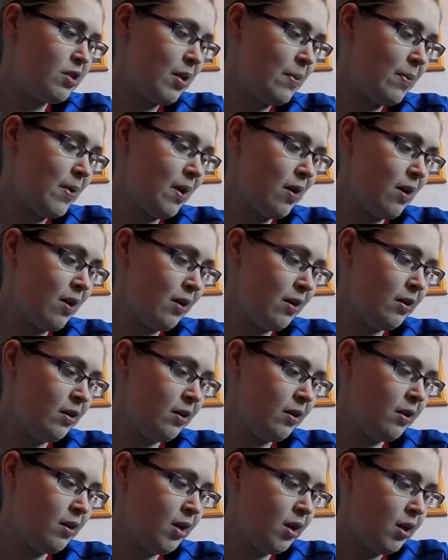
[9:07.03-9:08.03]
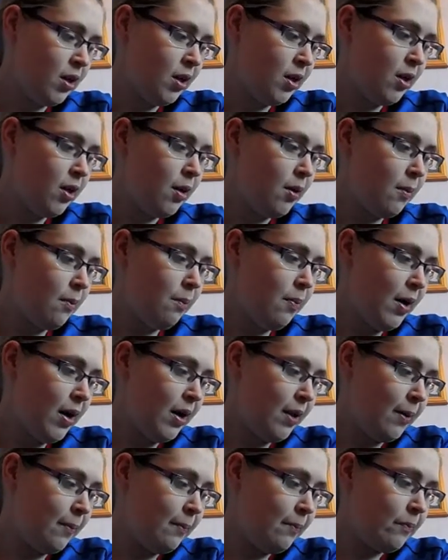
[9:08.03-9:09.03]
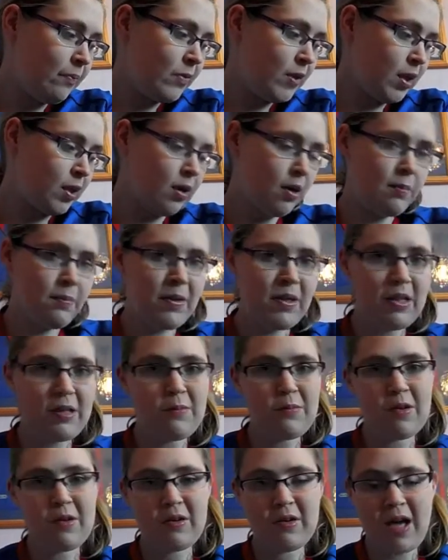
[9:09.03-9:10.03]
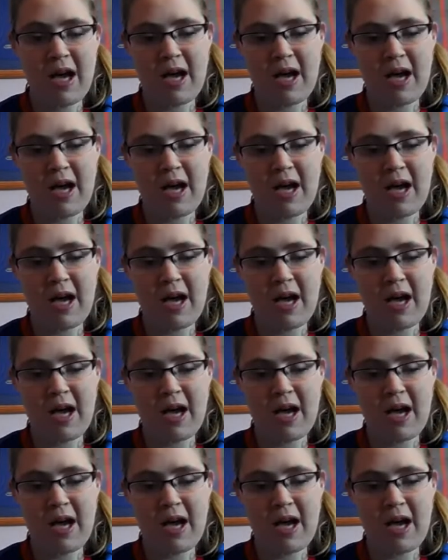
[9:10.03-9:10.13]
it's a bit harder. But we got a Billy